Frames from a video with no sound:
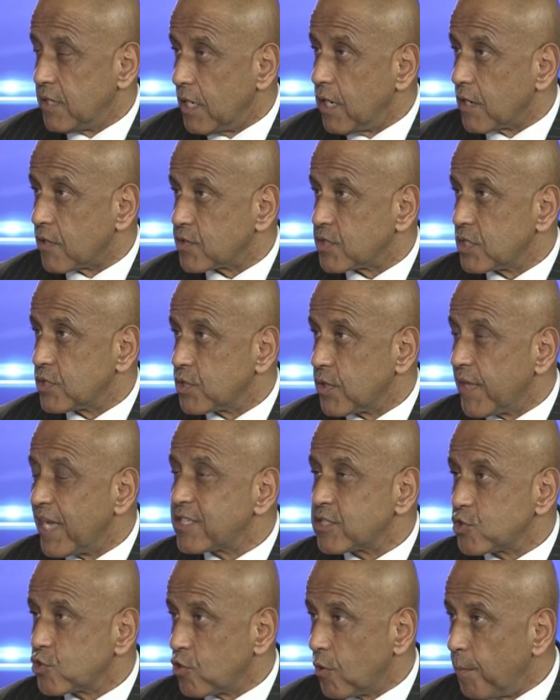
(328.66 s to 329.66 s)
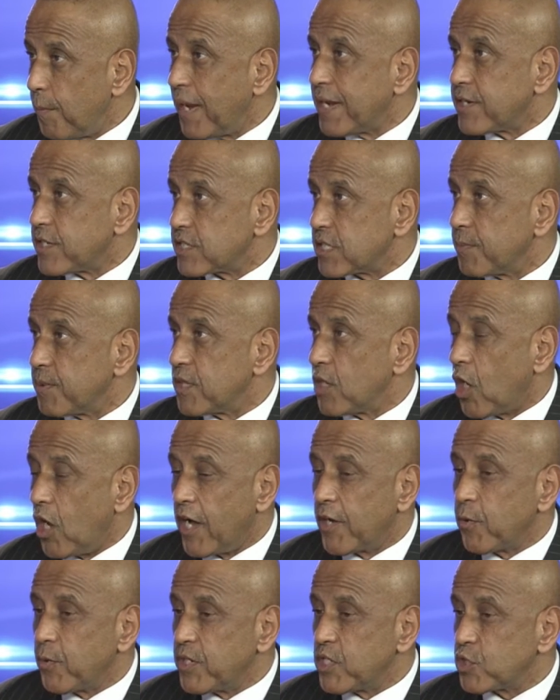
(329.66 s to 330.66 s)
years. So that's tremendous. I mean, the
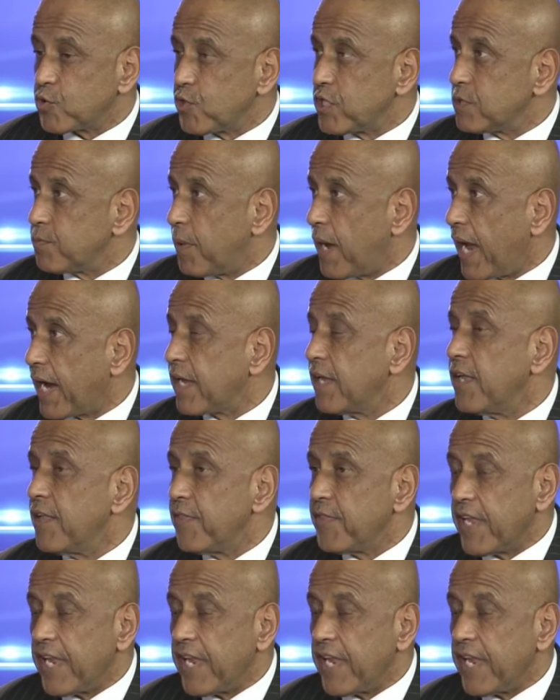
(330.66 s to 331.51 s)
auto industry's back.